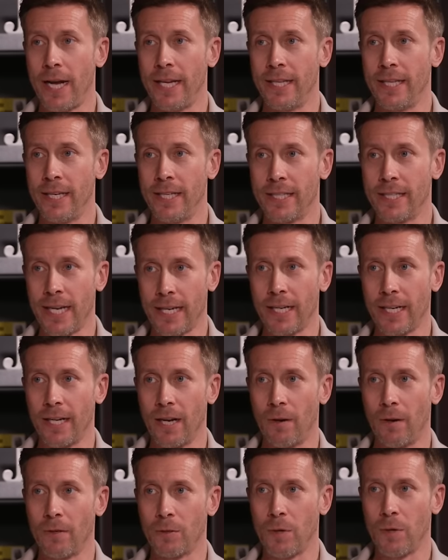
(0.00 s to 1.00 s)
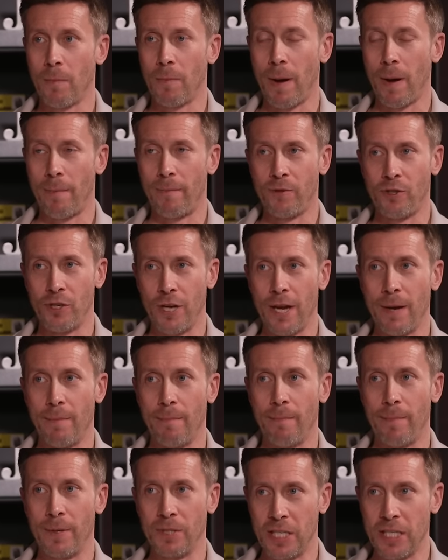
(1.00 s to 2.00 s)
in the second goal as well, by sheer
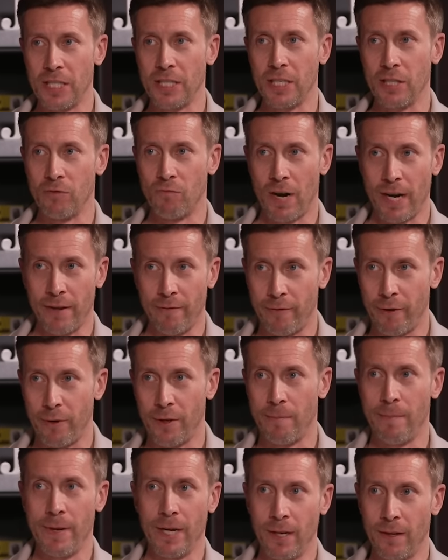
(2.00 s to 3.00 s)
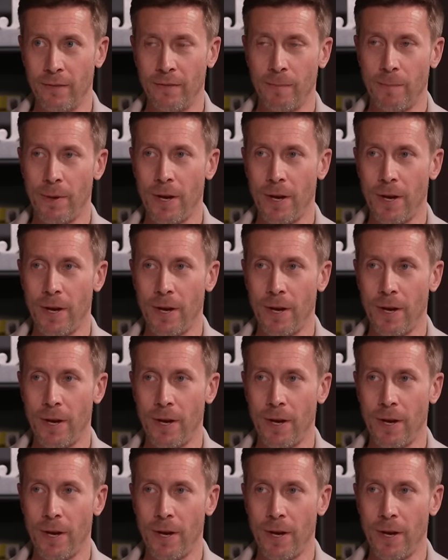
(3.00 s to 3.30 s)
persistence, running through the middle of mm. the